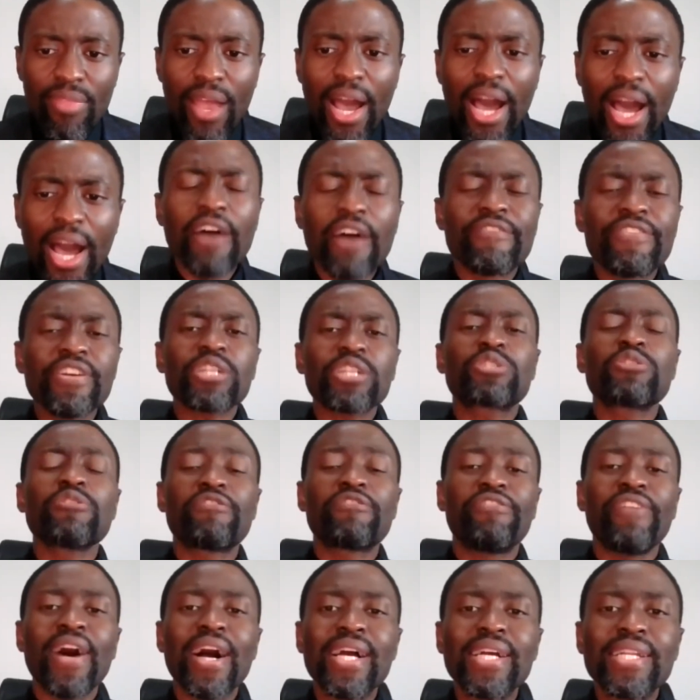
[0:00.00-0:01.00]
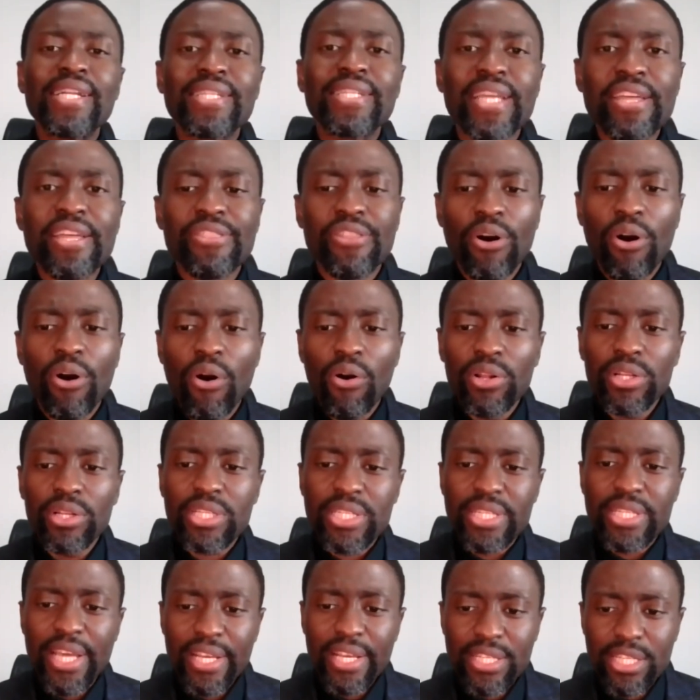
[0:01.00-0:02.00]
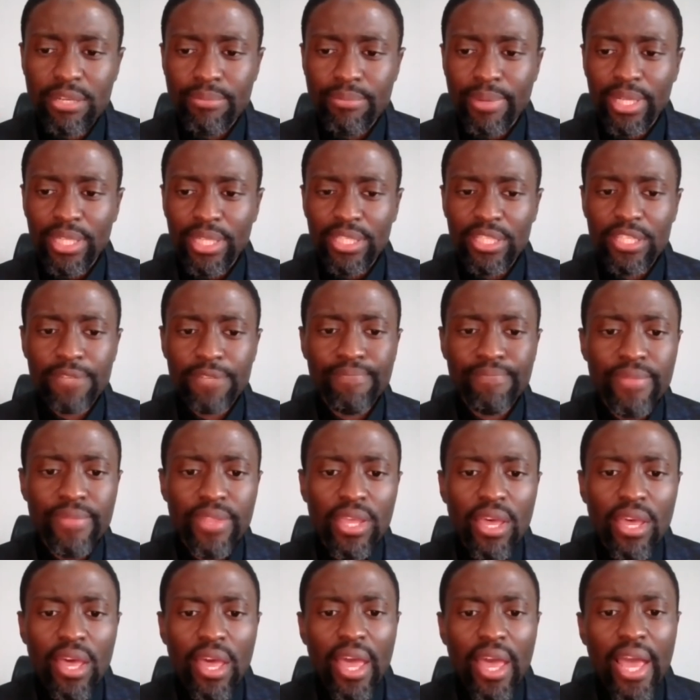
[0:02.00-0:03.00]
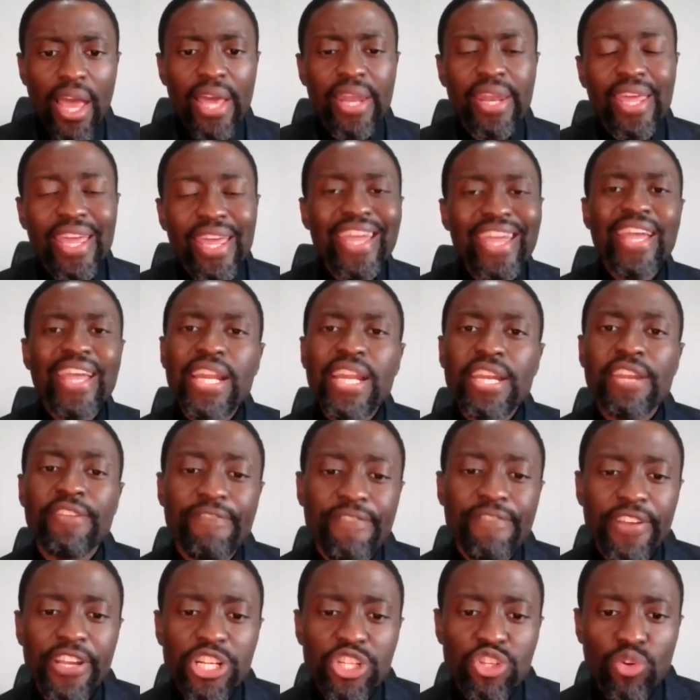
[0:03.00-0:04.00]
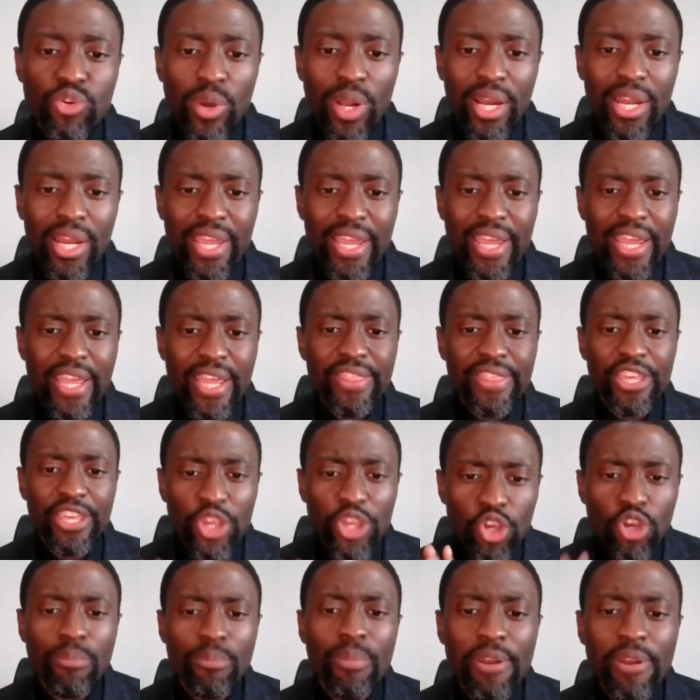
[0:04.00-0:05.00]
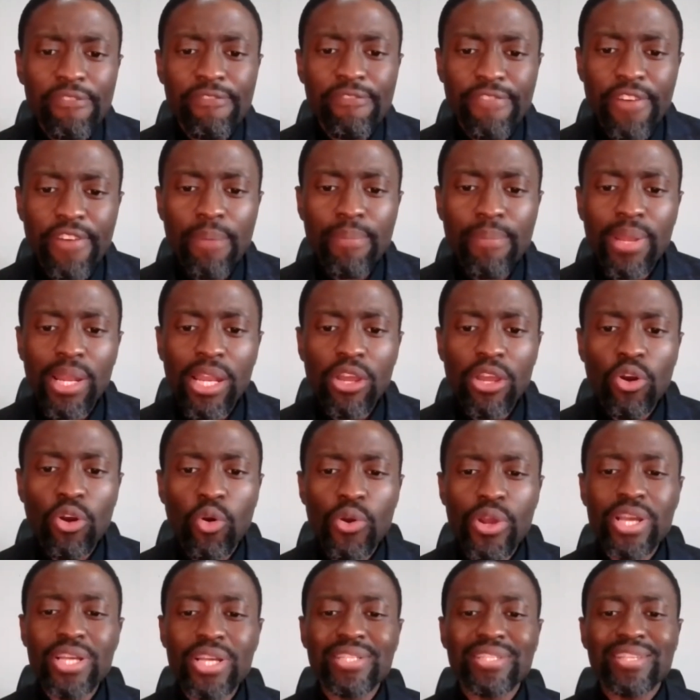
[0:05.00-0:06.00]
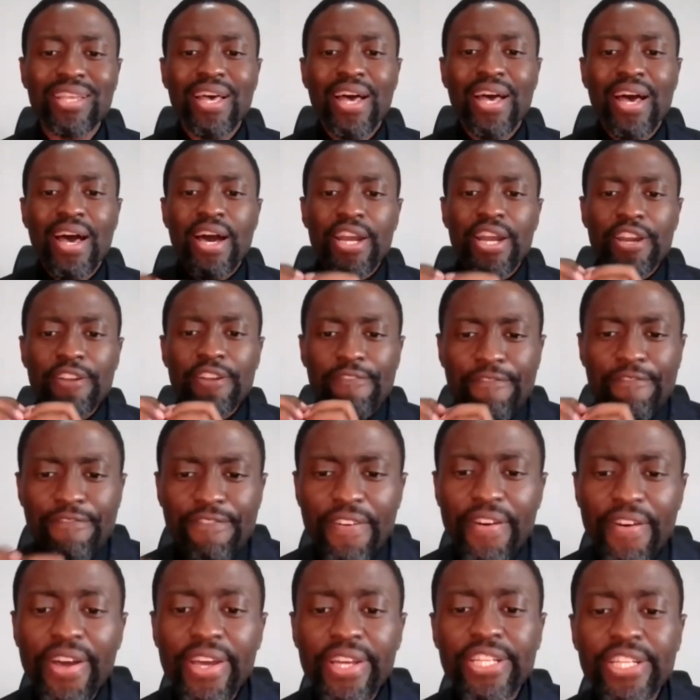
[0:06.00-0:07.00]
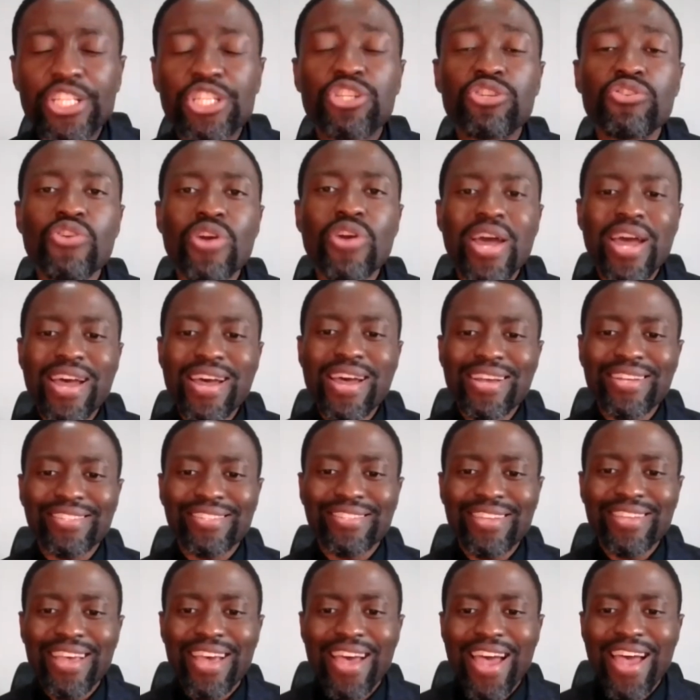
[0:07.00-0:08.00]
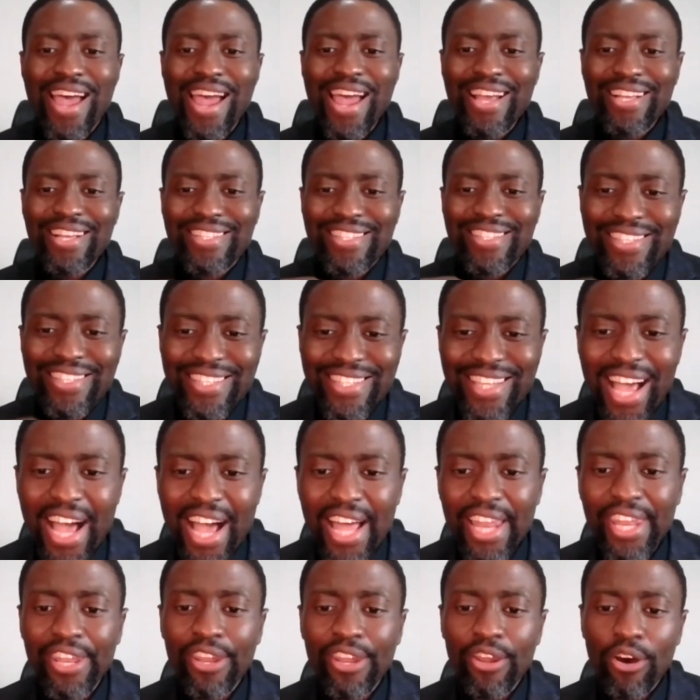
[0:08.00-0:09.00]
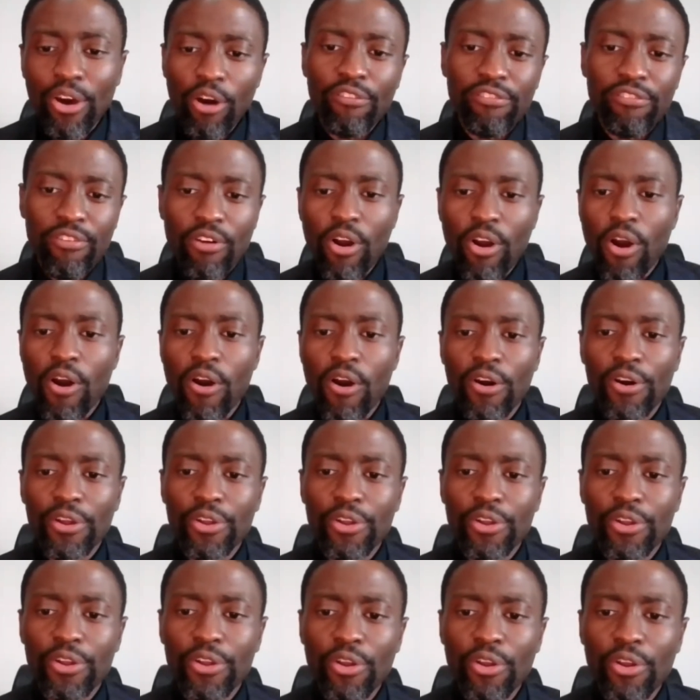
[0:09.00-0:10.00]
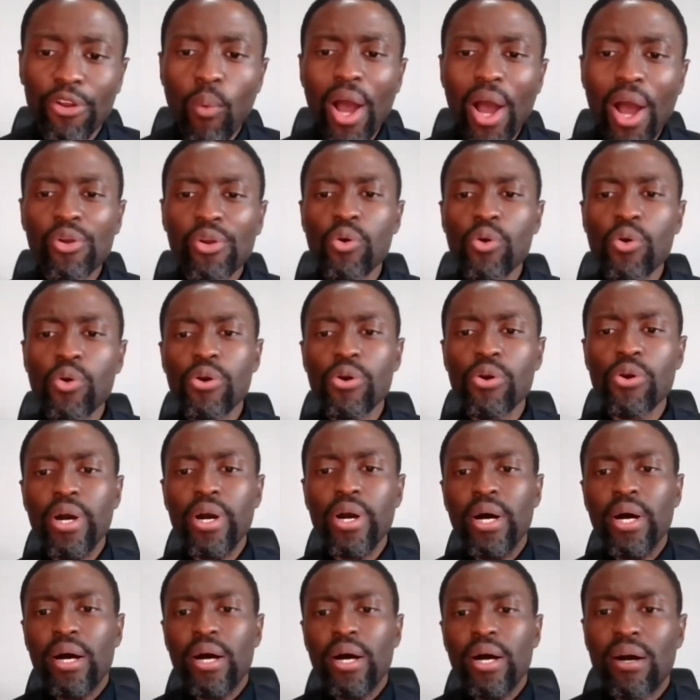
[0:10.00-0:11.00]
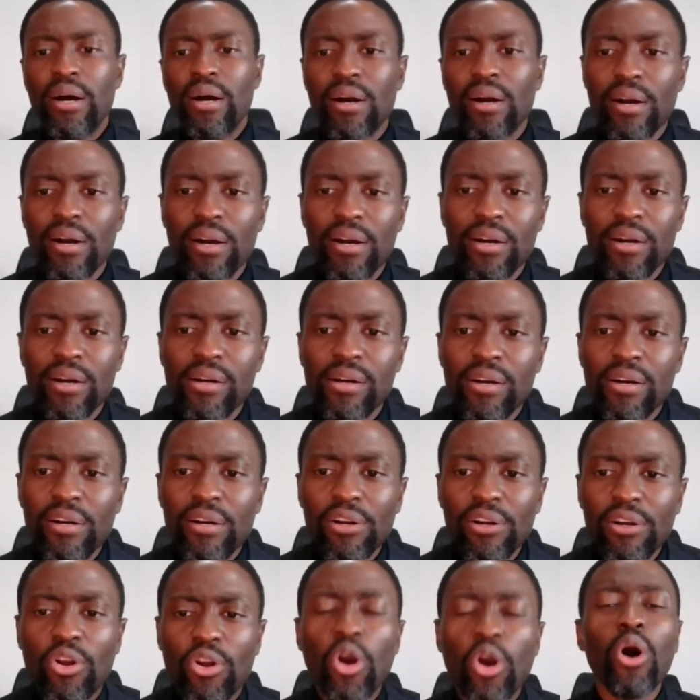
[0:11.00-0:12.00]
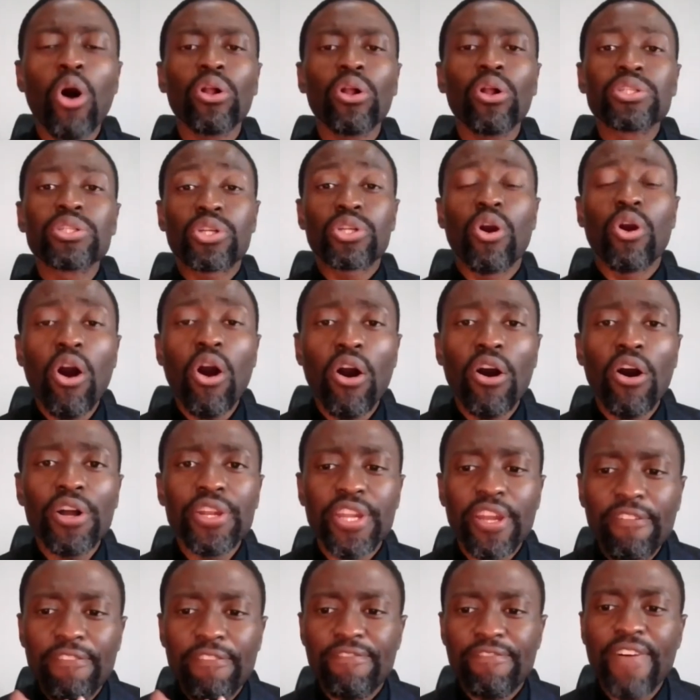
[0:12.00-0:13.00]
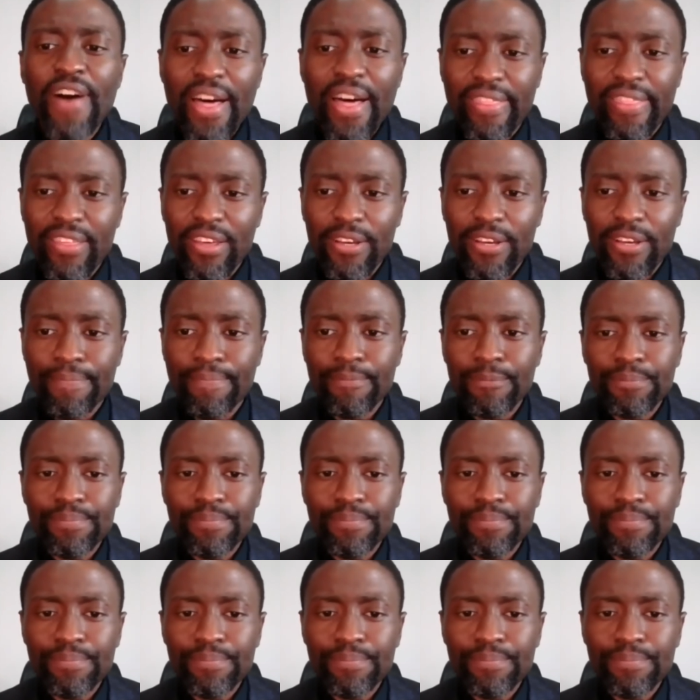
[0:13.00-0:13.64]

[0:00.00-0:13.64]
I have yet to find in the Old Testament an individual in the human family who is referred to as a son of God or one who uh, called God Father.